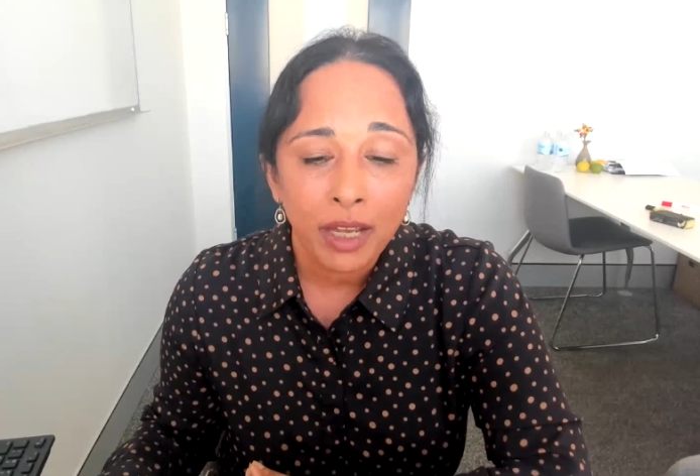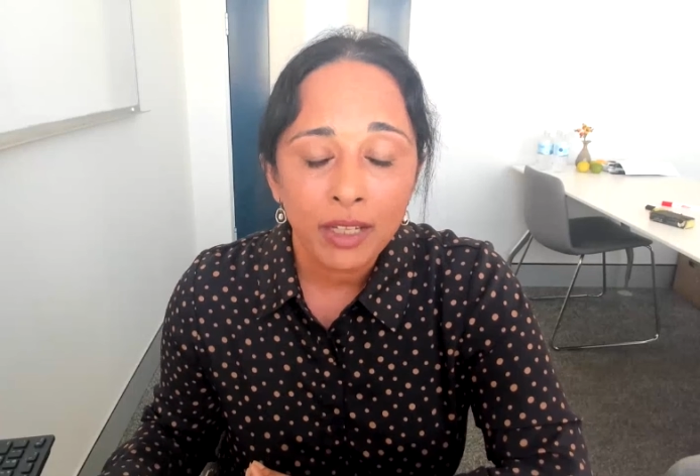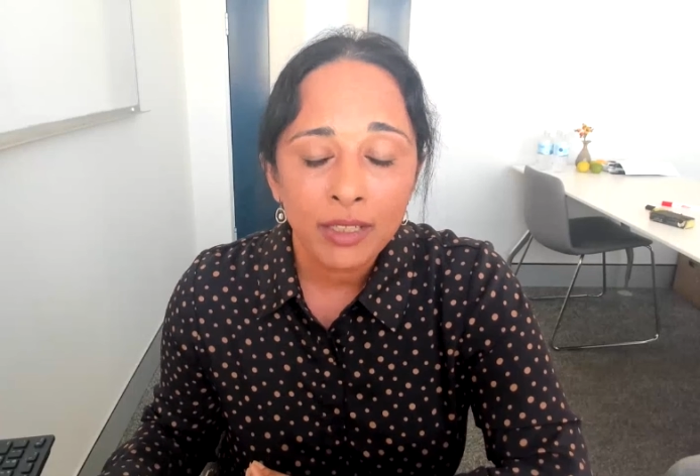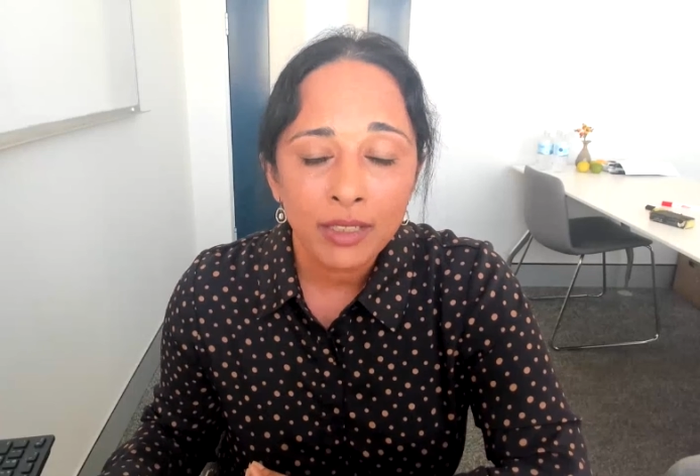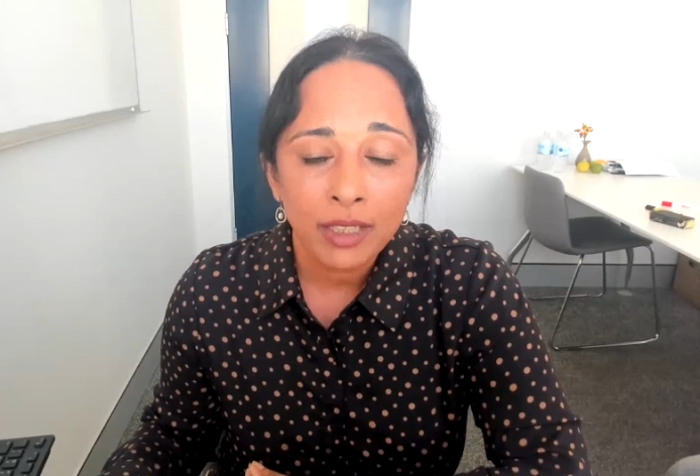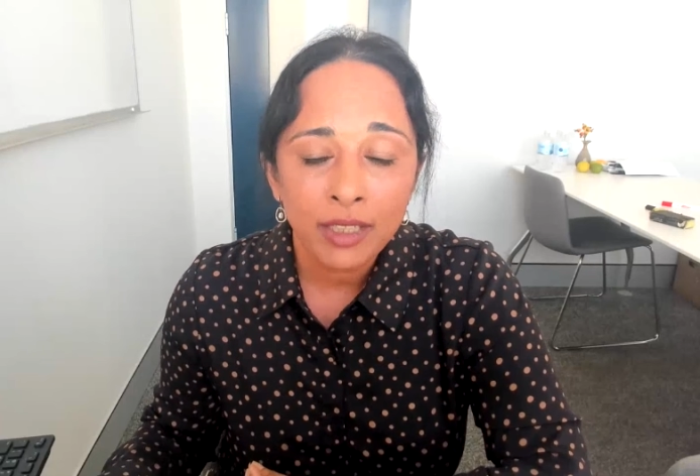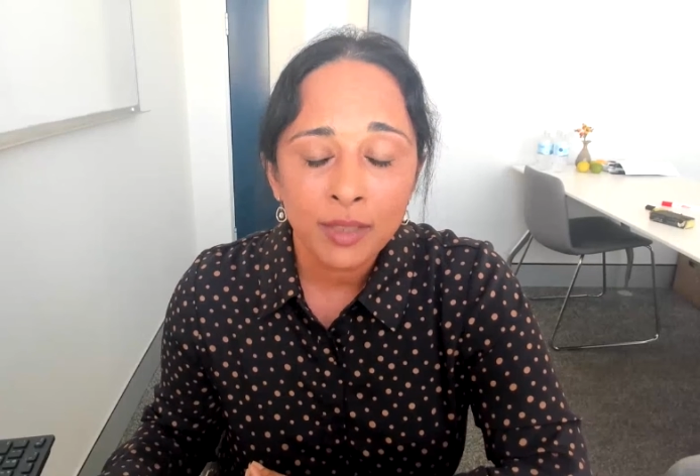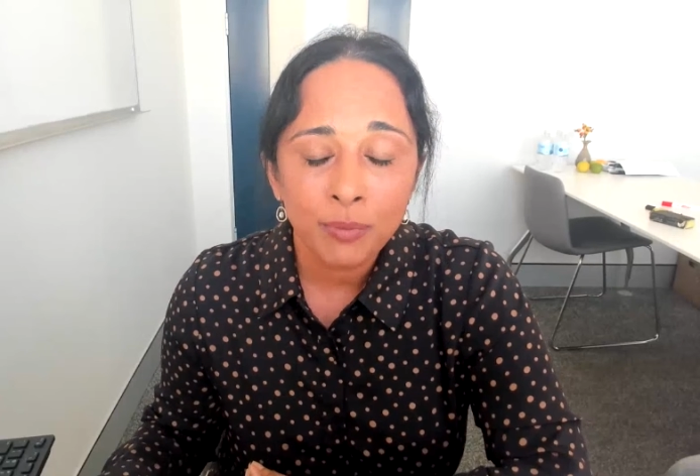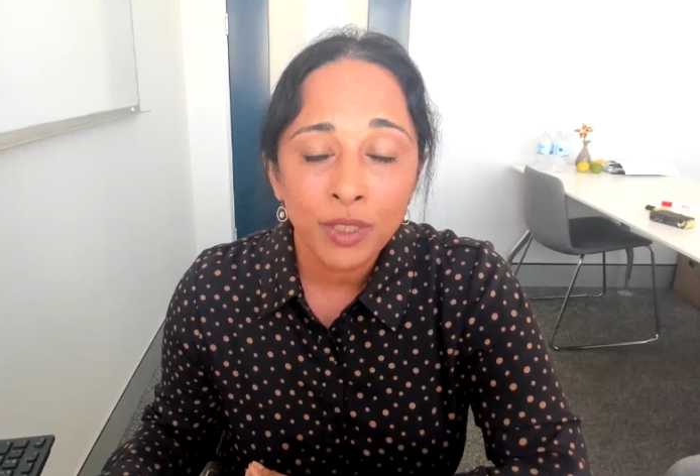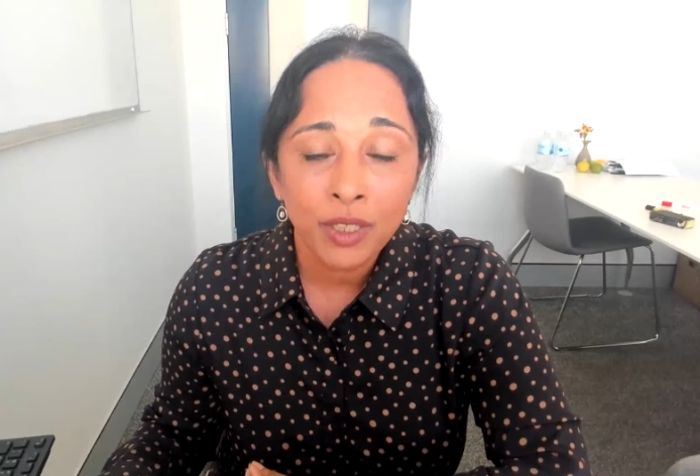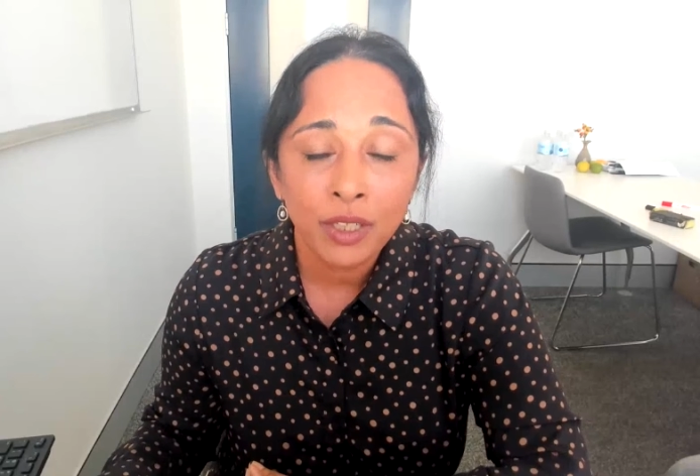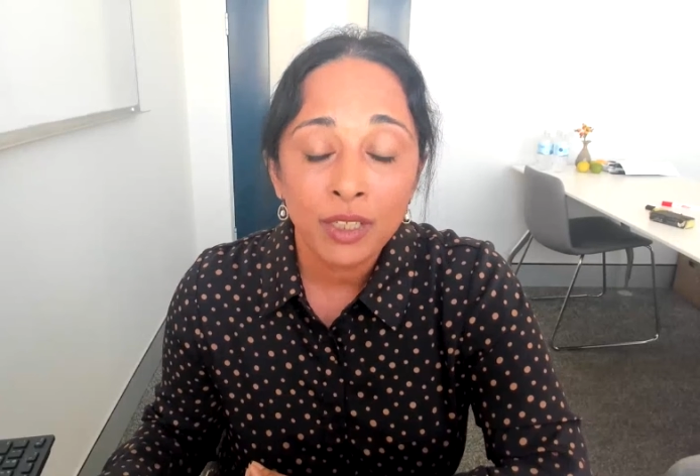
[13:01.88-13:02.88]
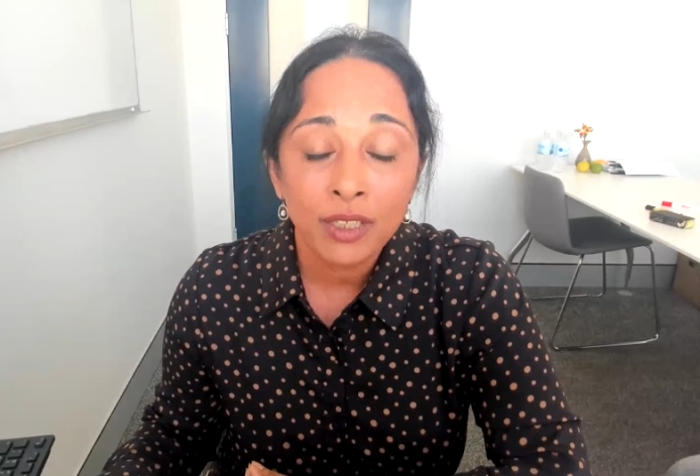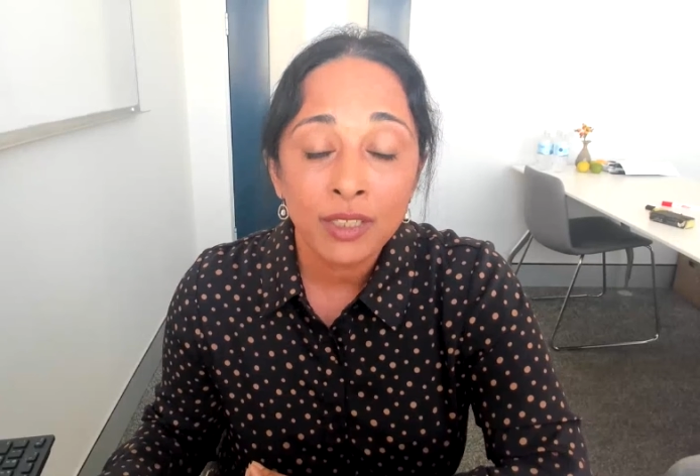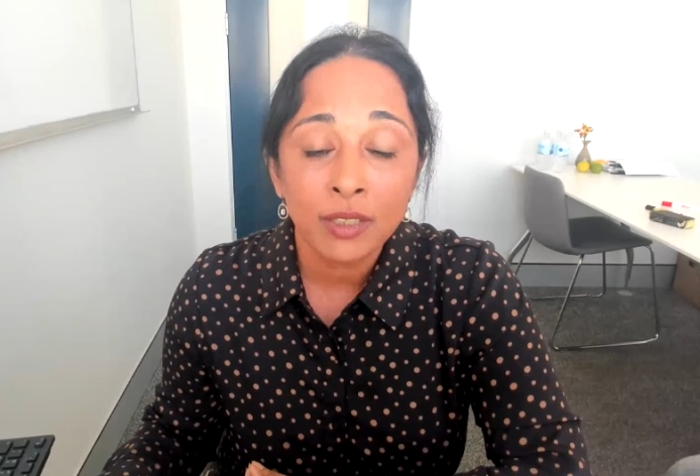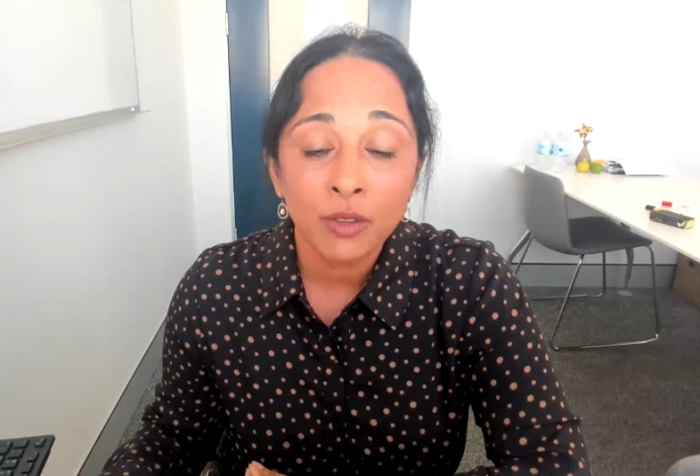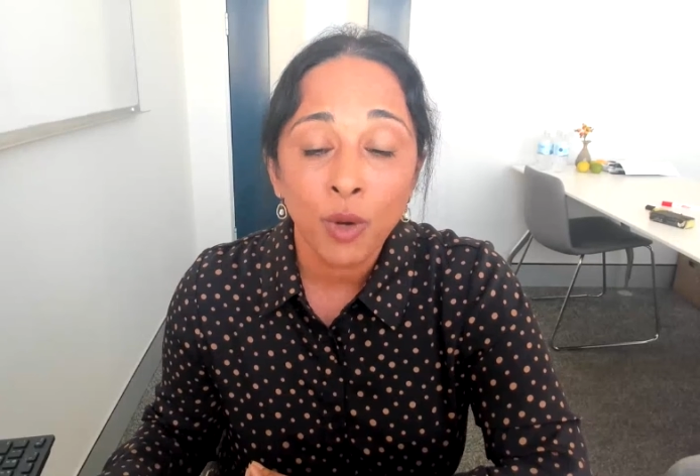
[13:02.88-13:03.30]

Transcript: and it's